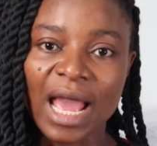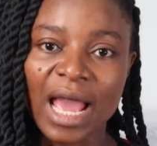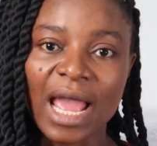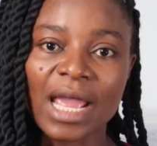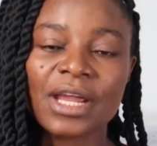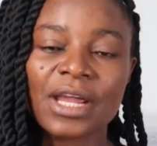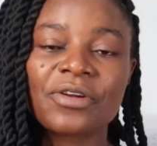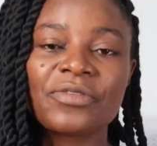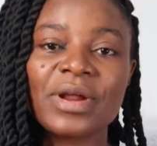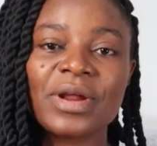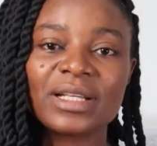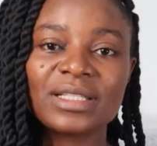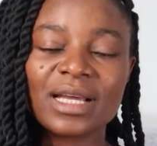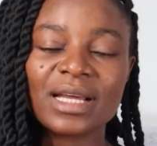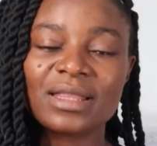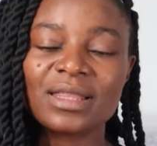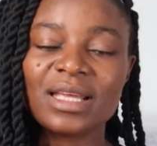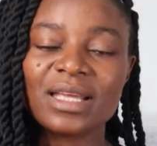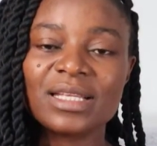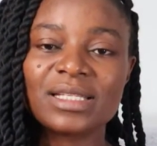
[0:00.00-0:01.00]
I
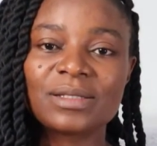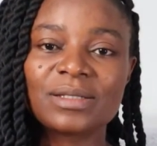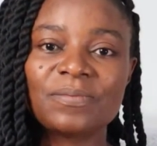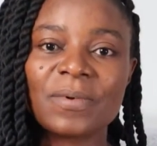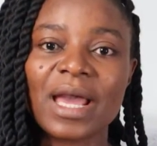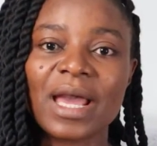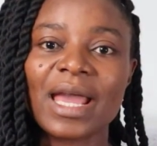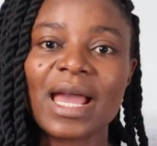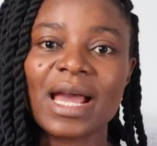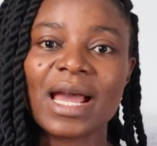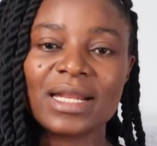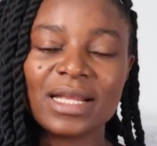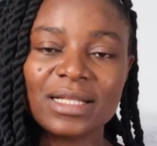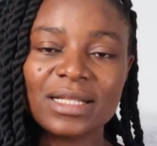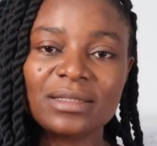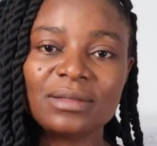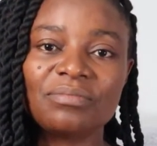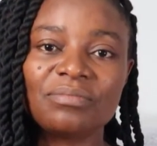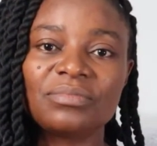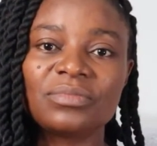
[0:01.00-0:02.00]
created this by
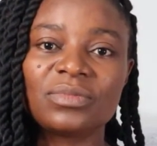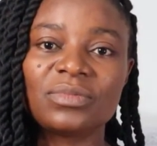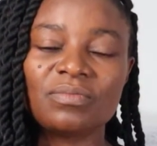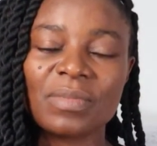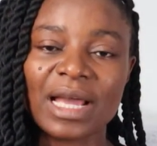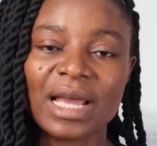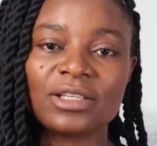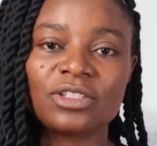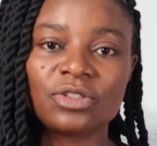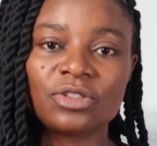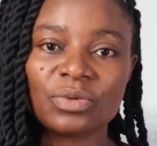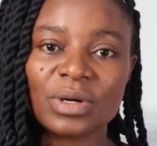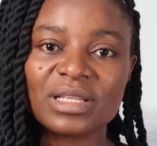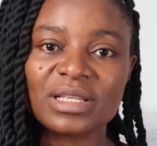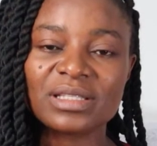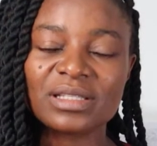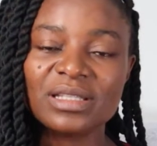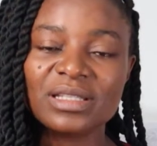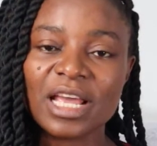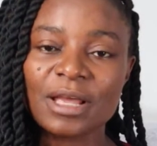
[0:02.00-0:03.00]
adding my
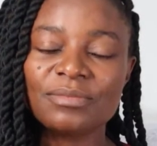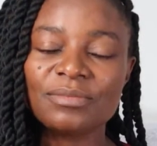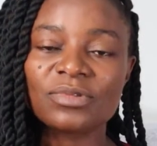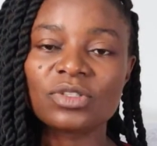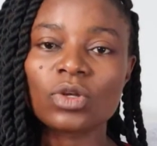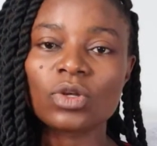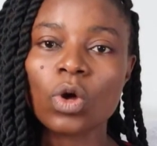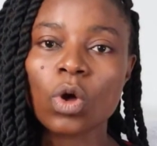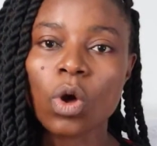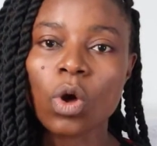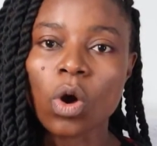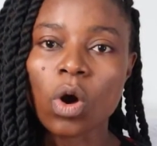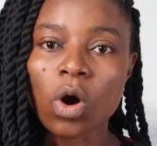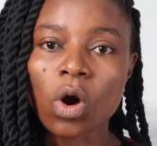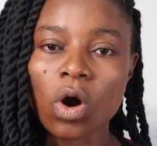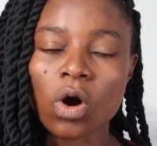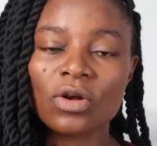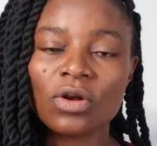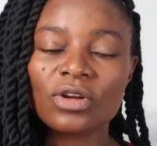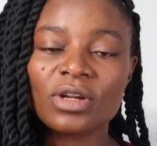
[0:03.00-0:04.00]
children's names
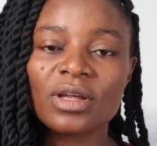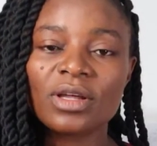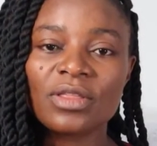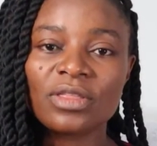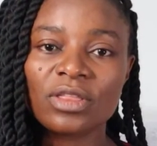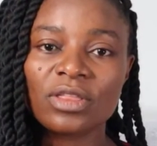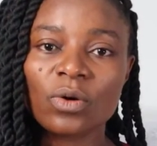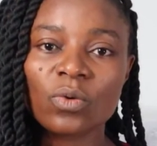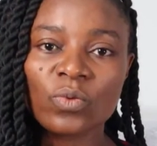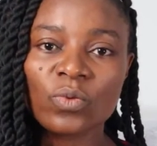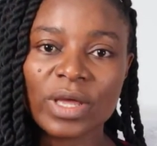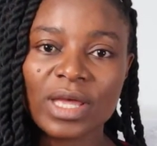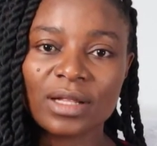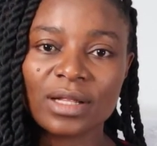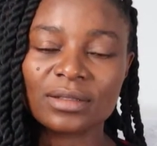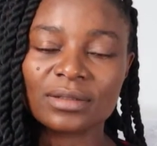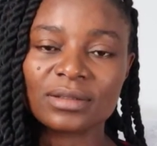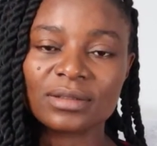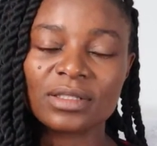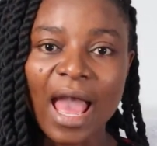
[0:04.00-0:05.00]
on the
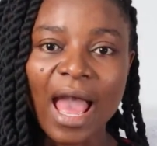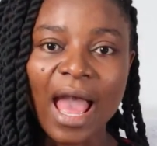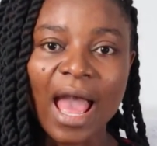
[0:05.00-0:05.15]
wheel.